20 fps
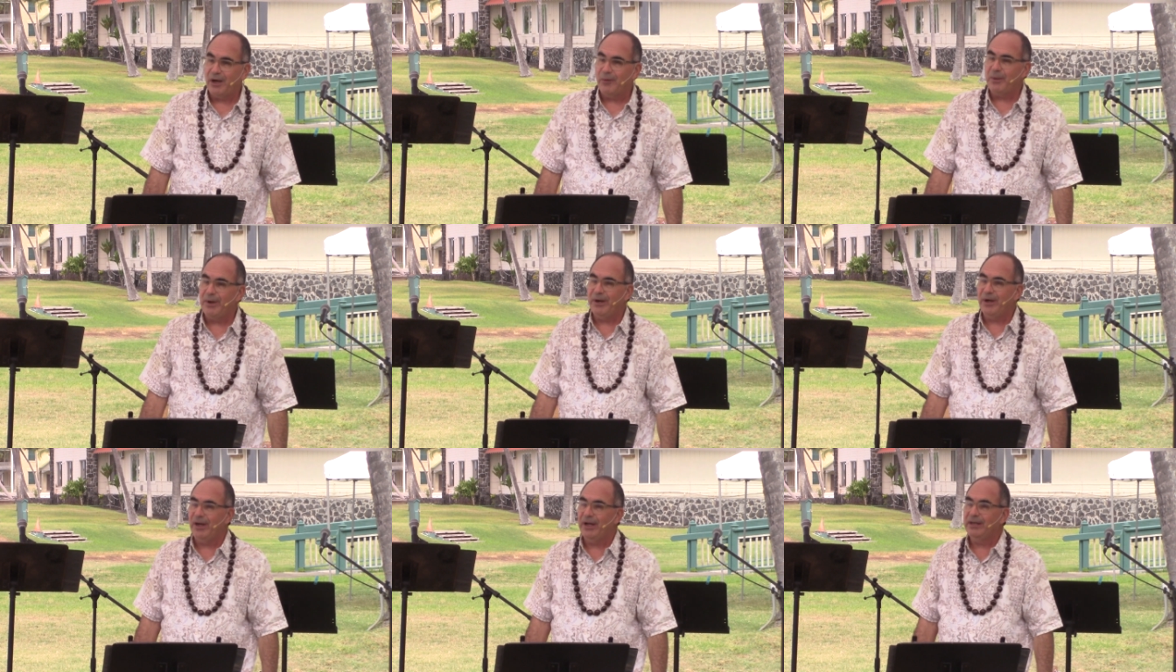I
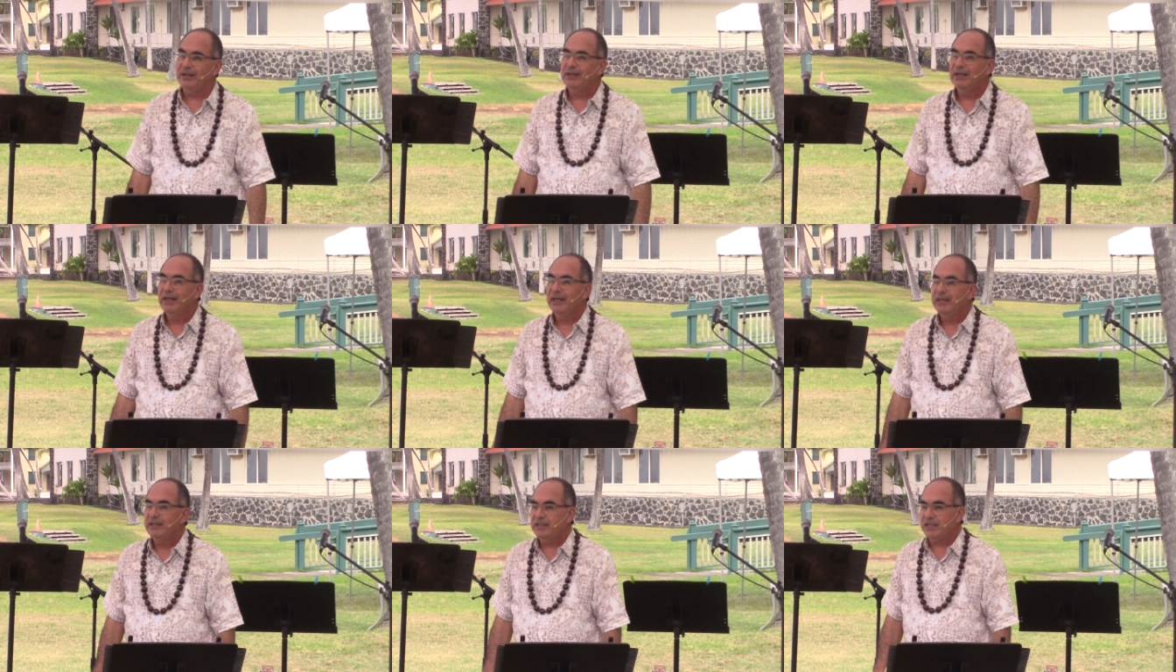went on
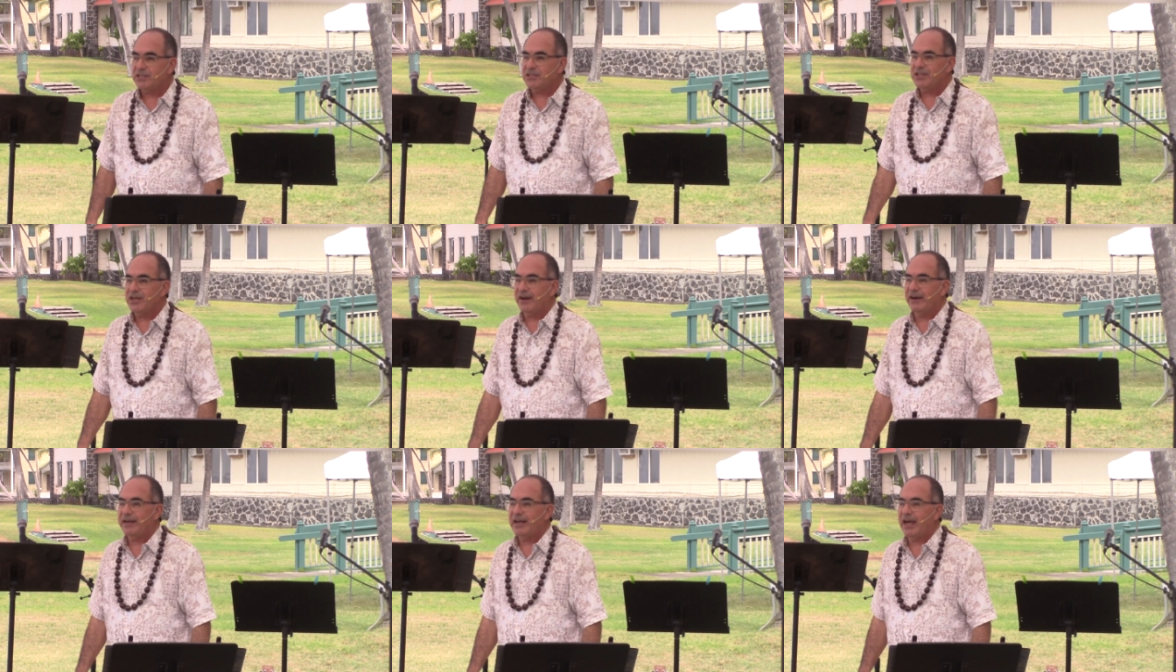
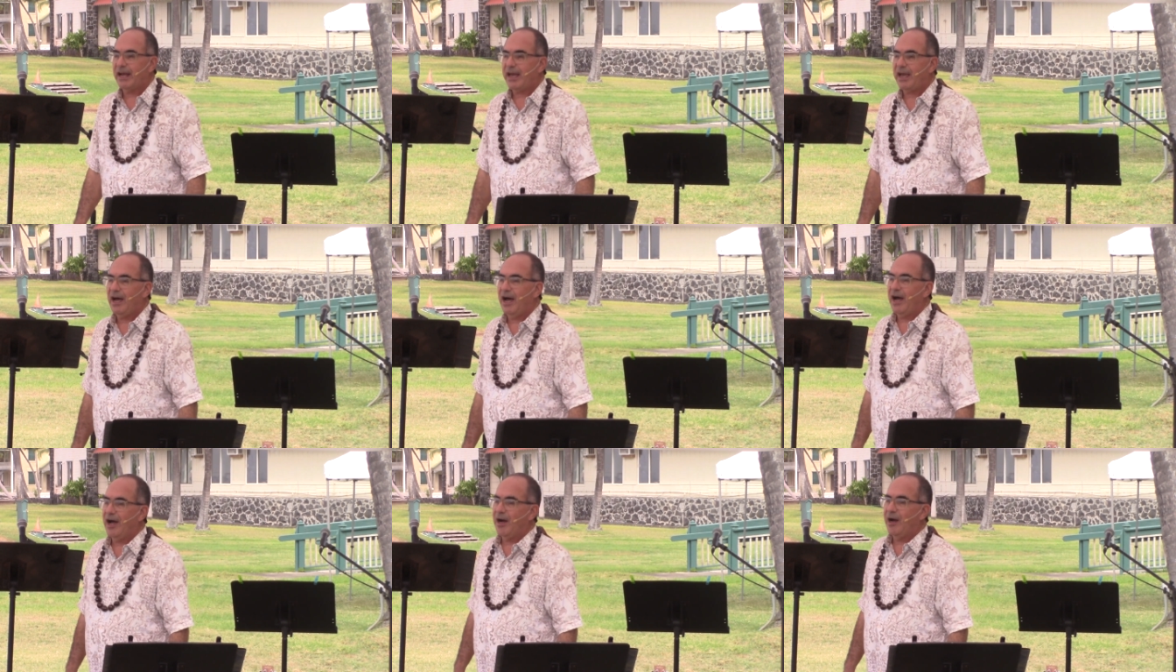
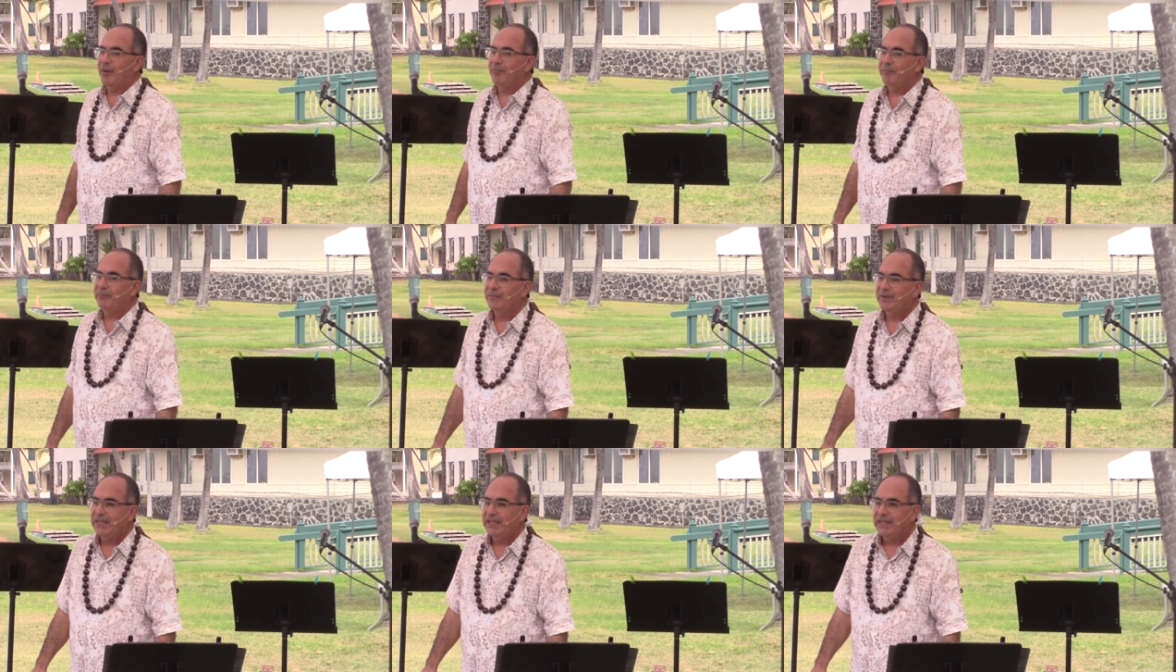
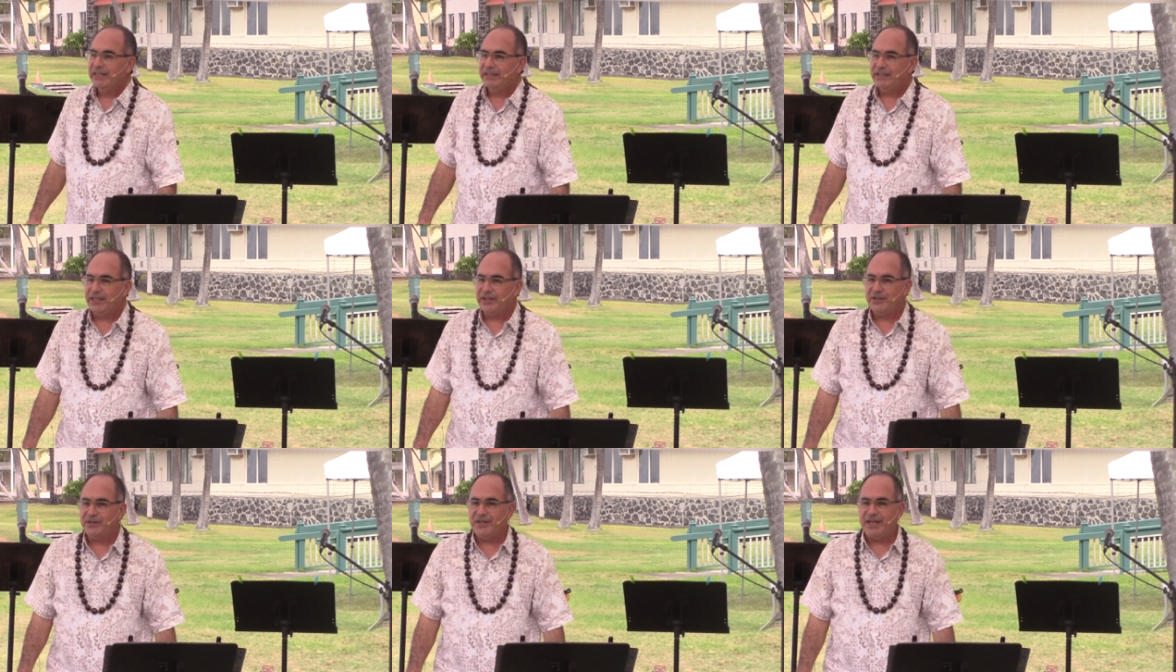dictionary.com
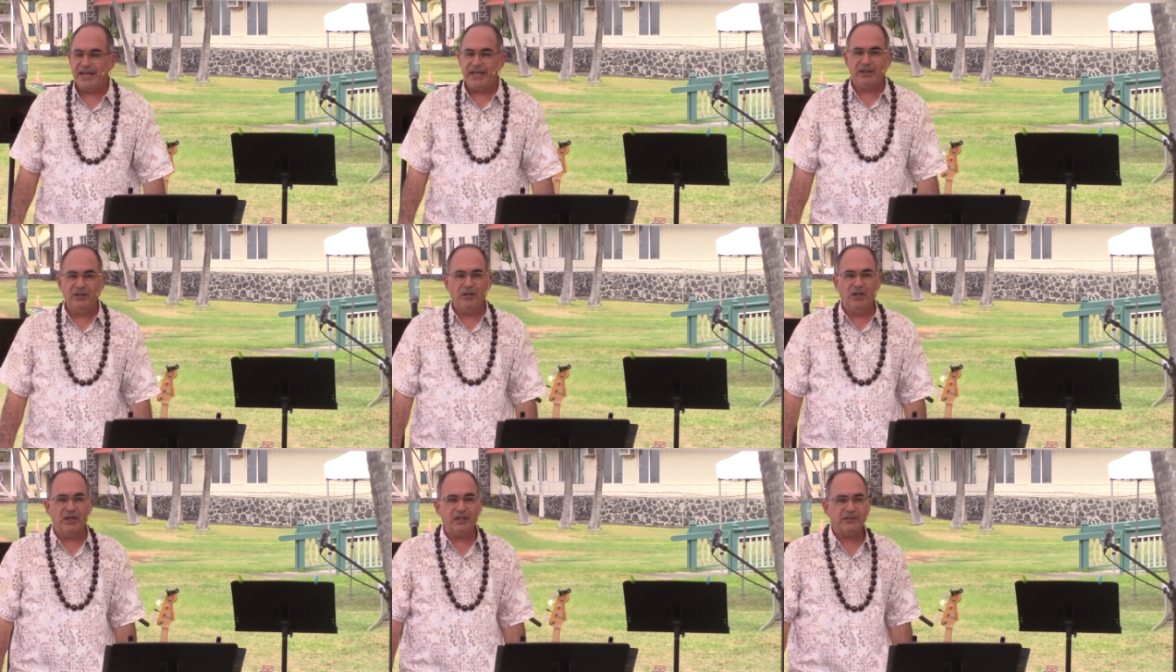the other day
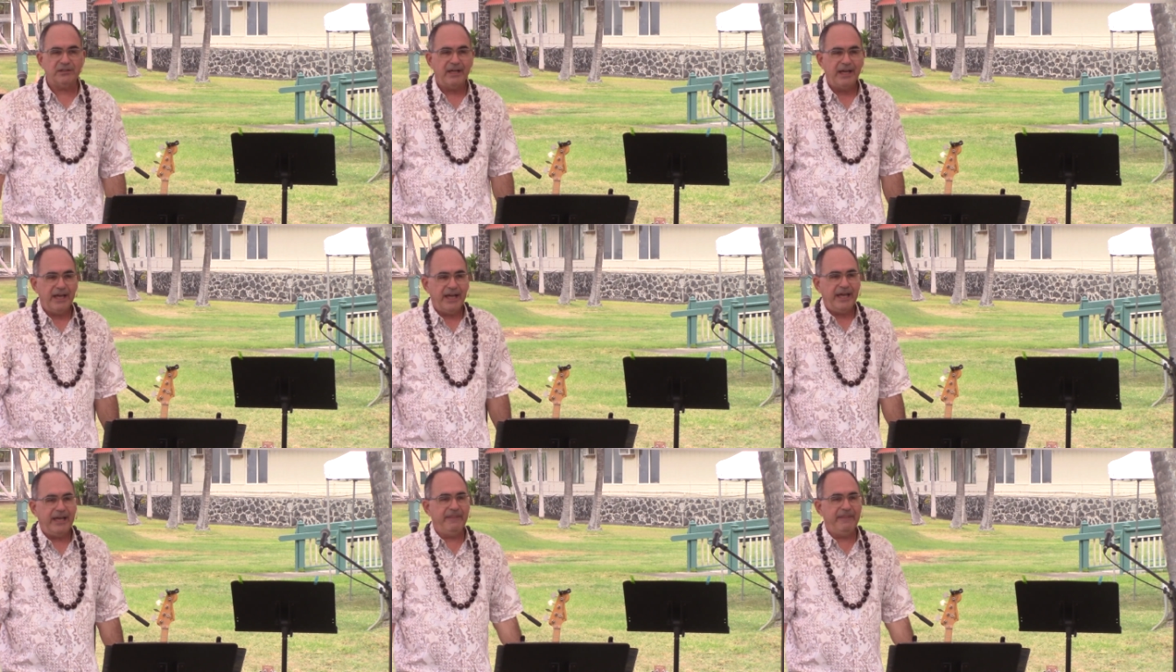and looked,